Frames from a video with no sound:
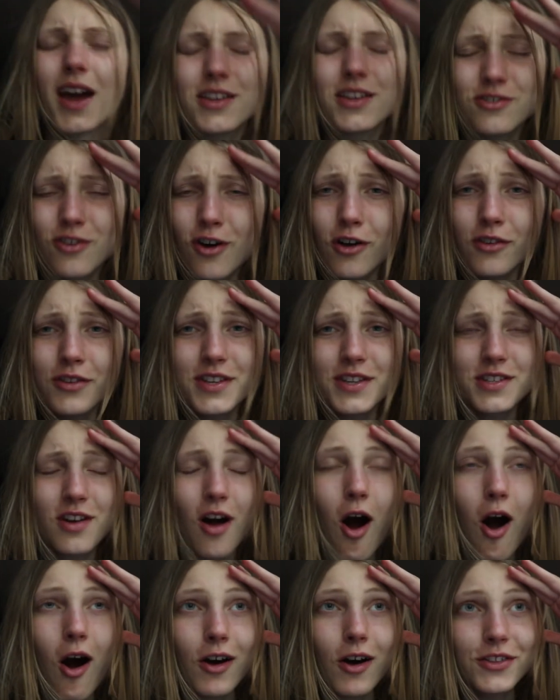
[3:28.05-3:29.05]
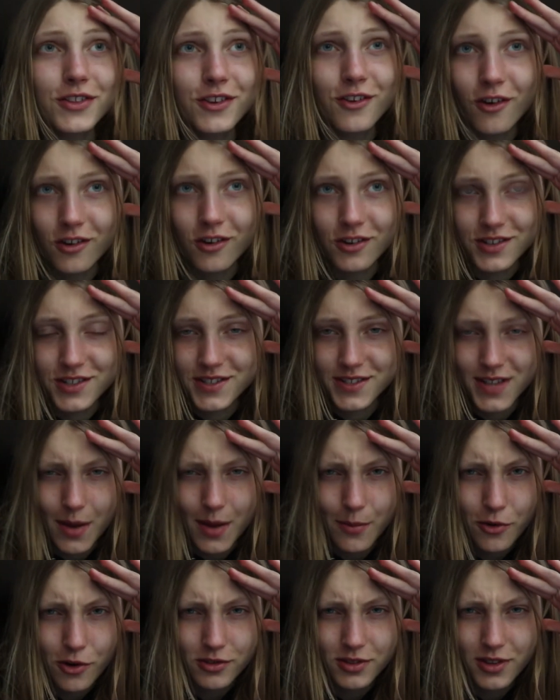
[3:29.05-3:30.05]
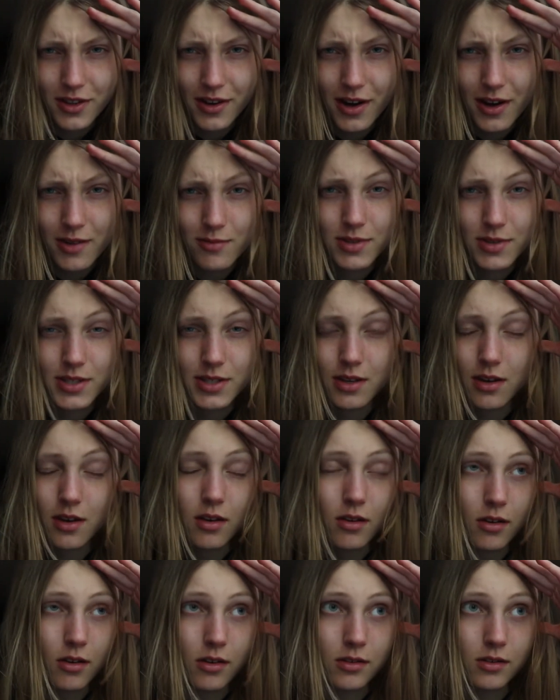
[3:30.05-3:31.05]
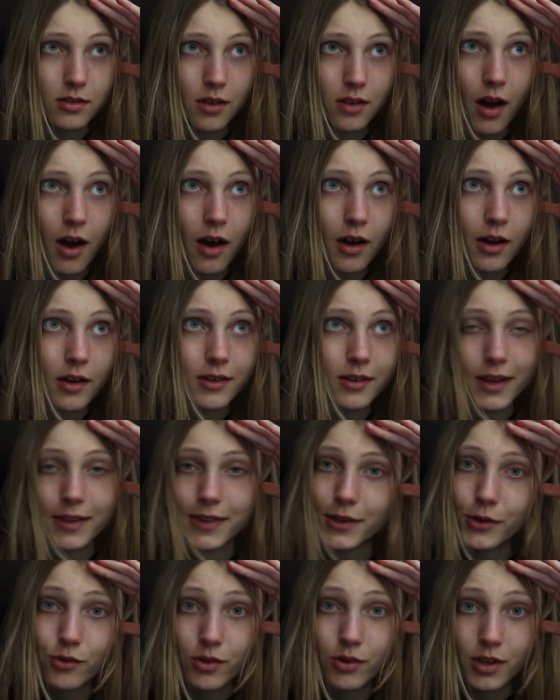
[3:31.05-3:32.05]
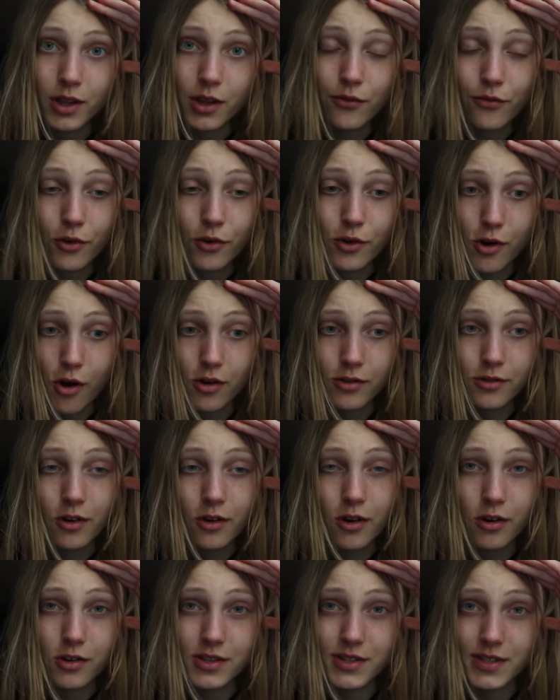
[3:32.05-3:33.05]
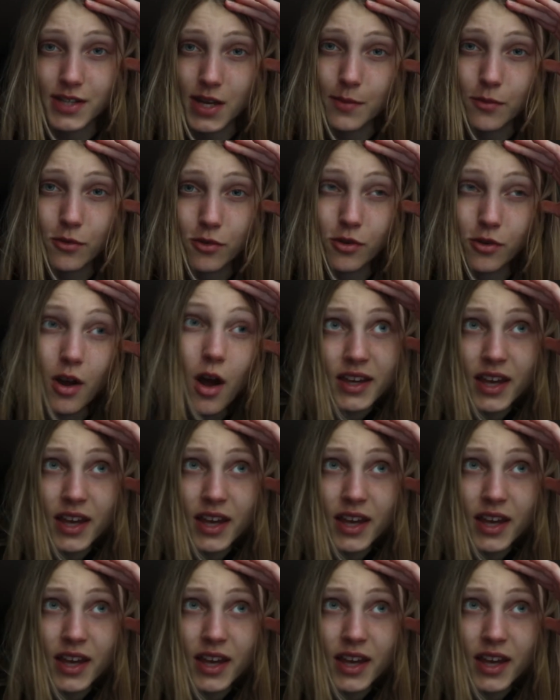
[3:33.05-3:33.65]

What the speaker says: And all this hot girl summer that I'm seeing online, getting ready for hot girl summer,